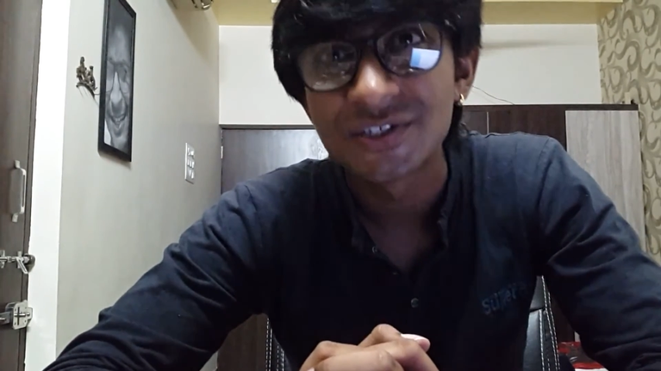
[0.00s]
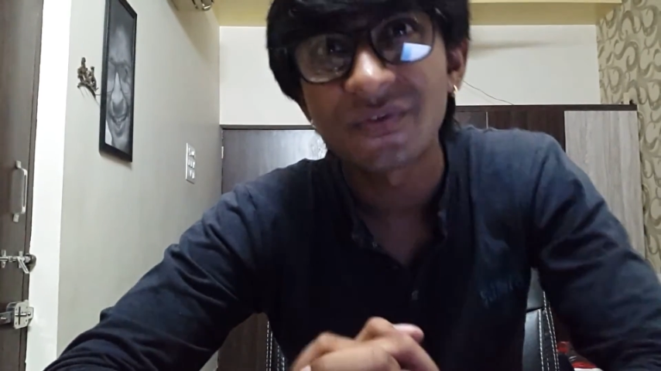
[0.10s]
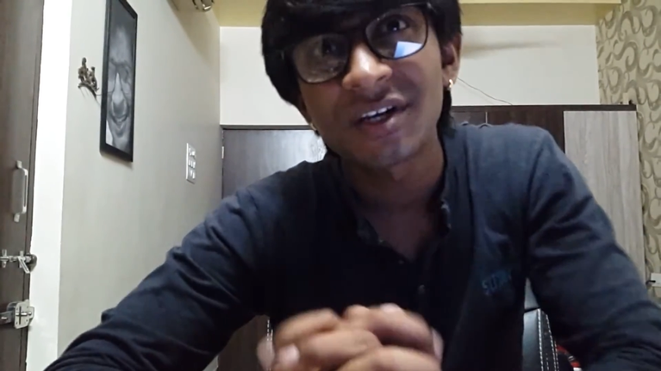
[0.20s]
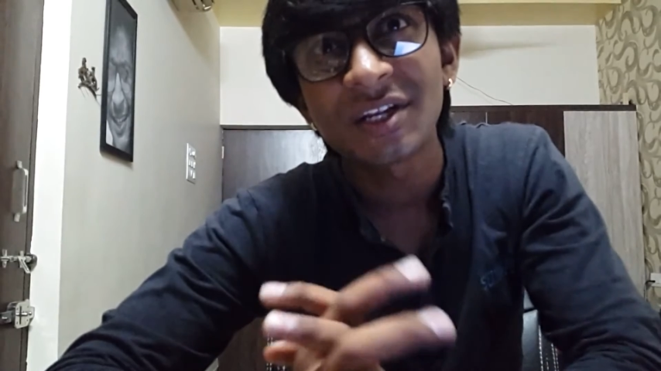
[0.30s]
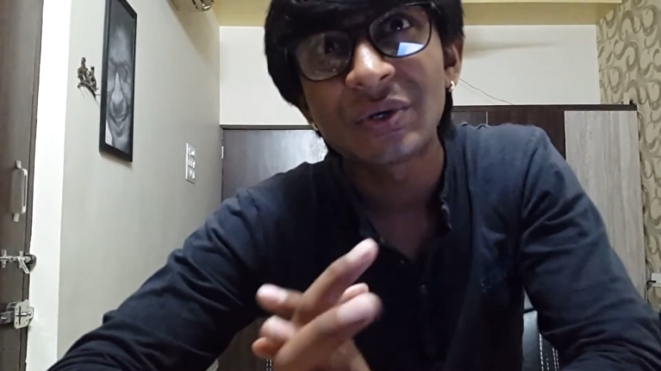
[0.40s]

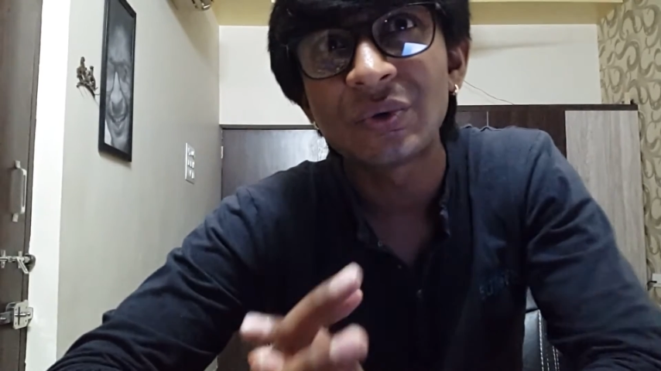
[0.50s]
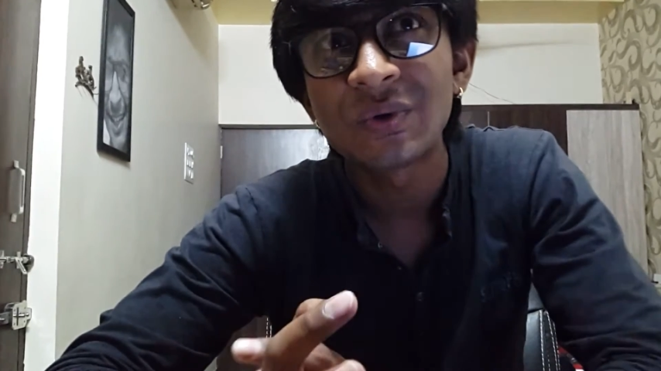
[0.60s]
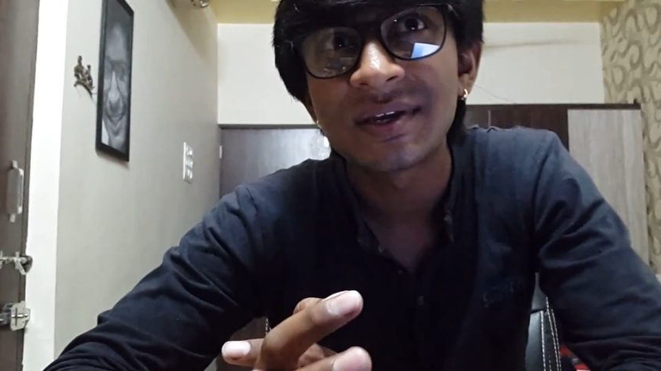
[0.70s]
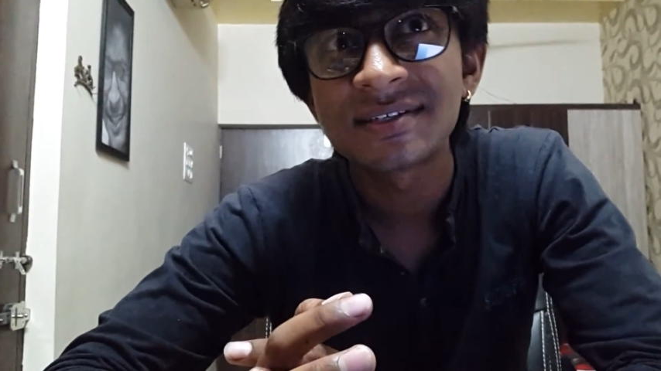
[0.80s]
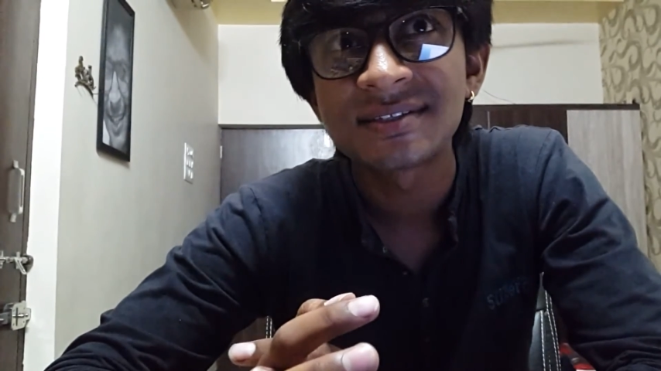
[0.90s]
So what they
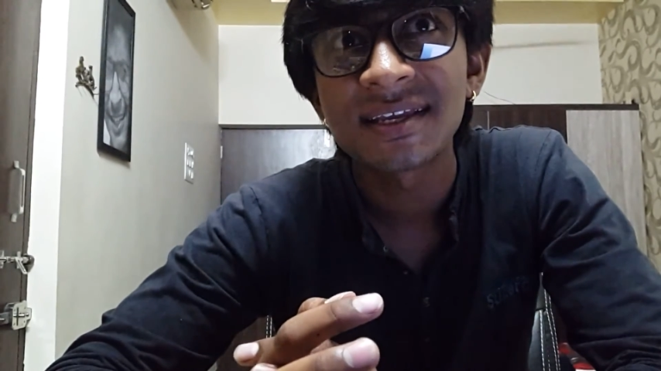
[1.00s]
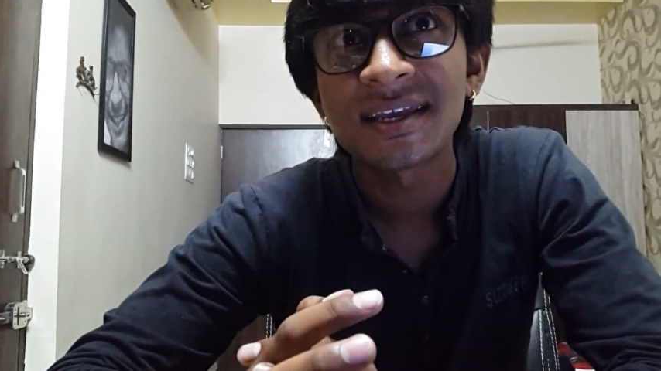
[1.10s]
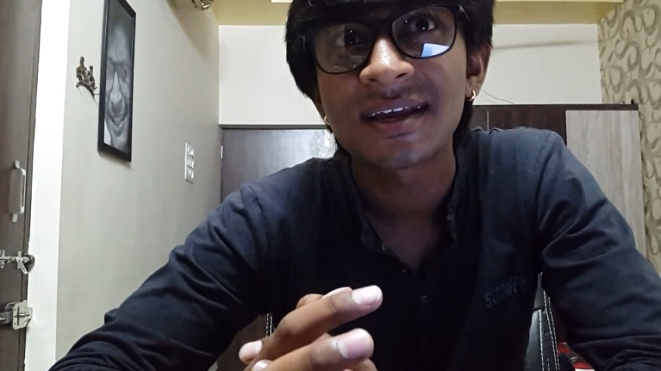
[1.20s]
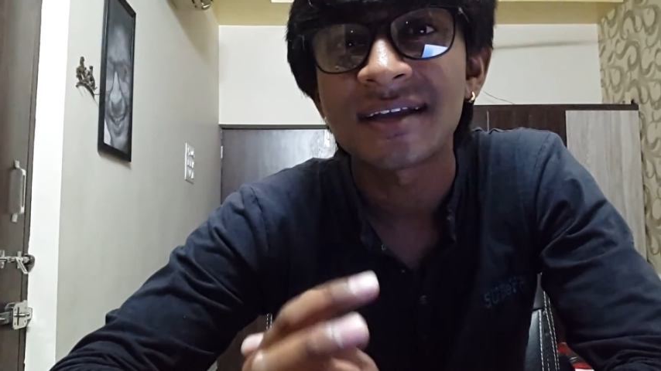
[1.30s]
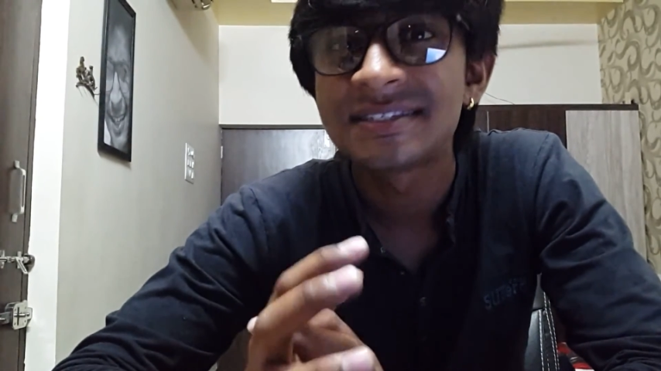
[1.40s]
do is
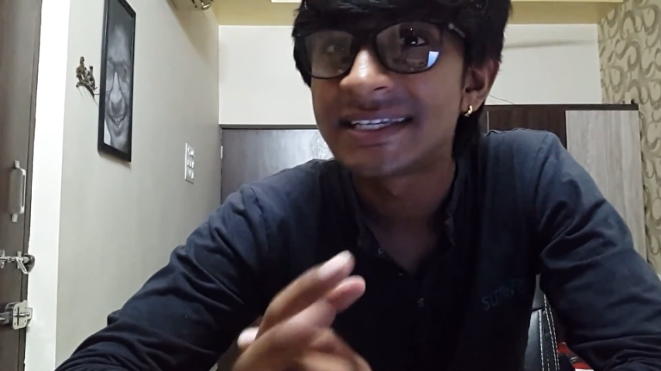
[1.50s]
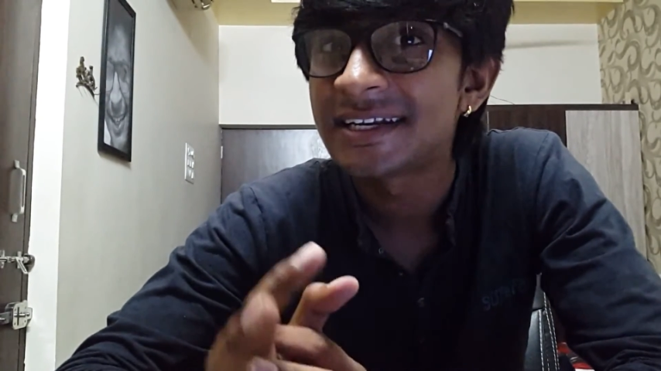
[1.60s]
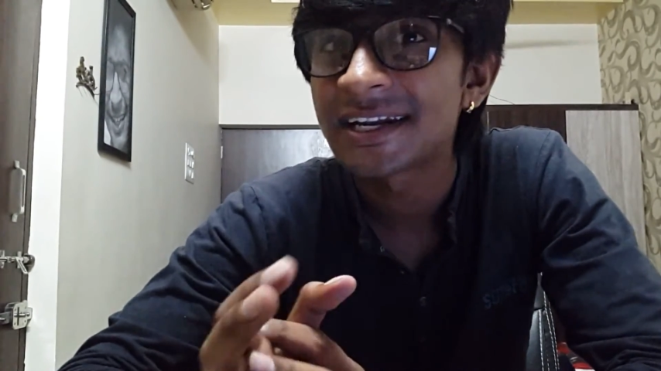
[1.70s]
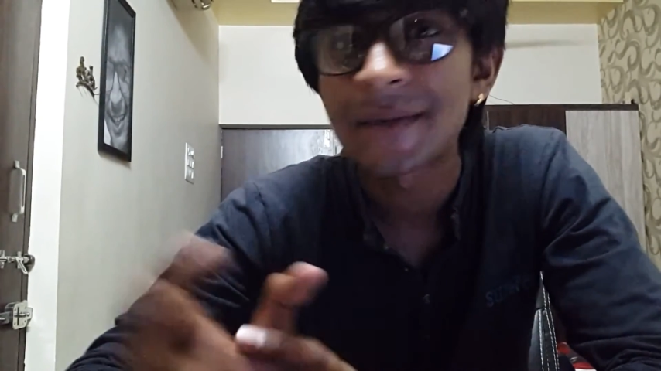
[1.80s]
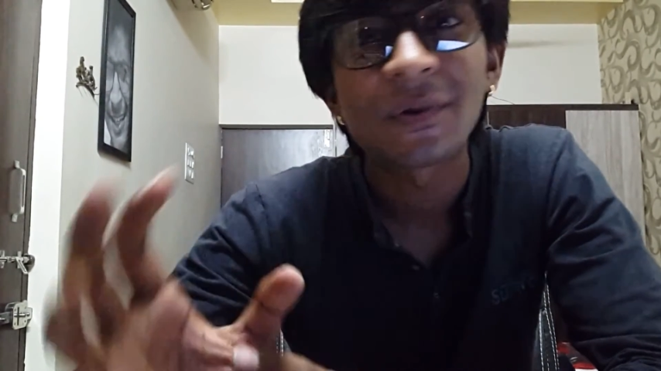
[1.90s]
they
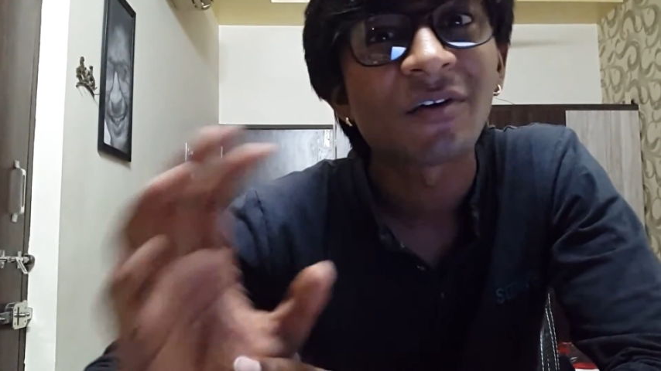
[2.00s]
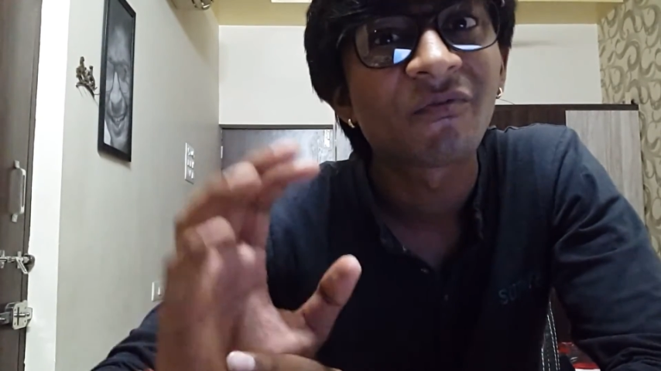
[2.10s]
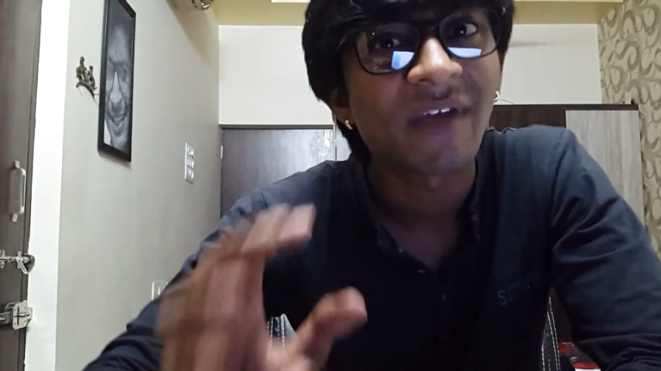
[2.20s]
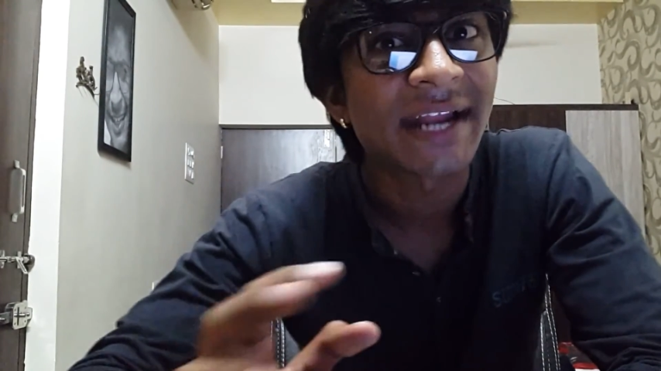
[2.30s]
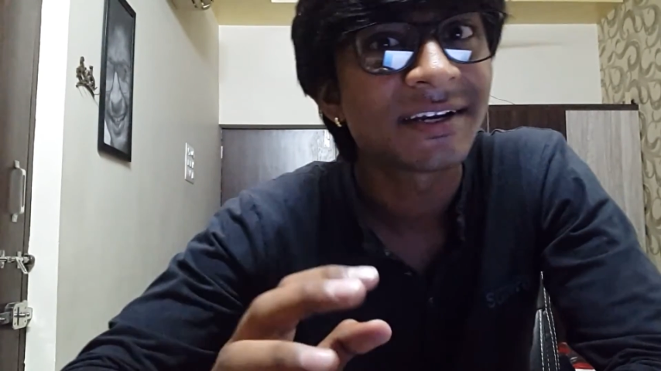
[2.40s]
consider couple
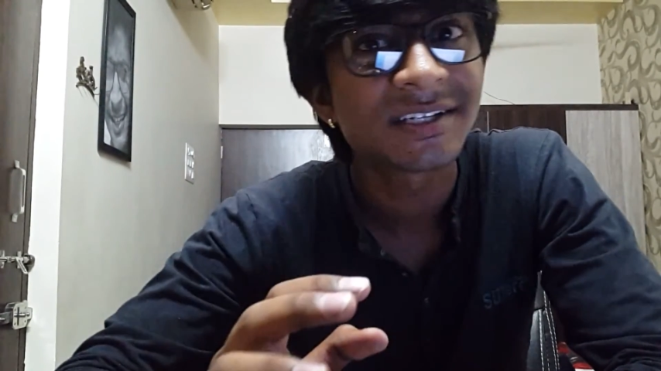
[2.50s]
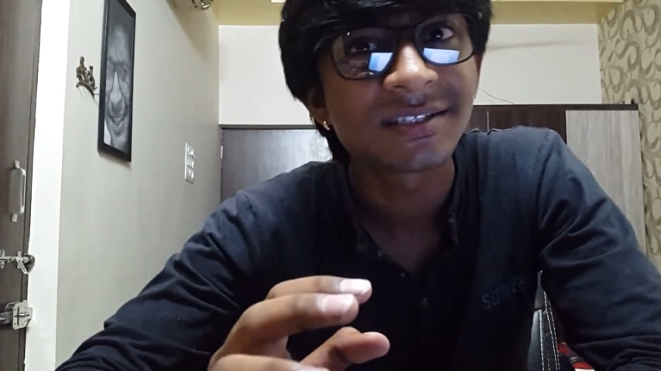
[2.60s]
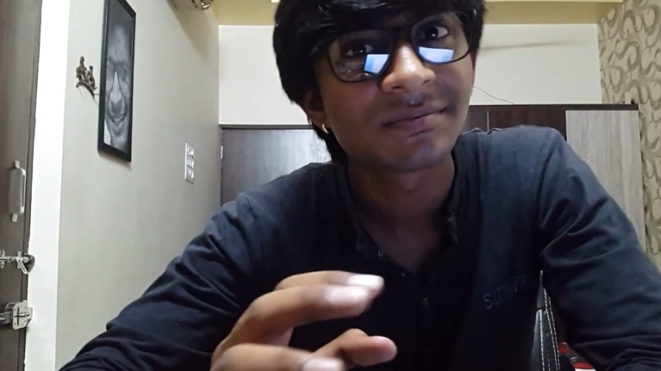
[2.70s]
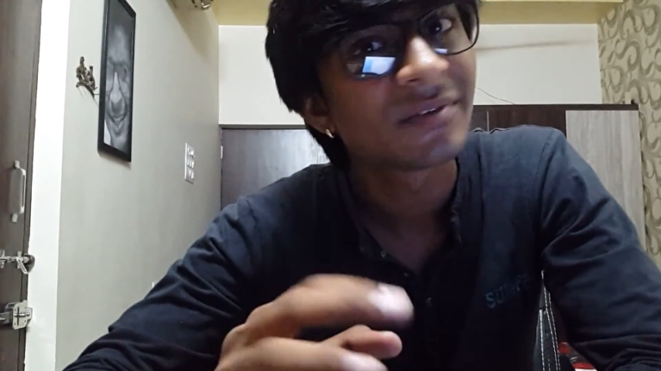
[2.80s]
of factors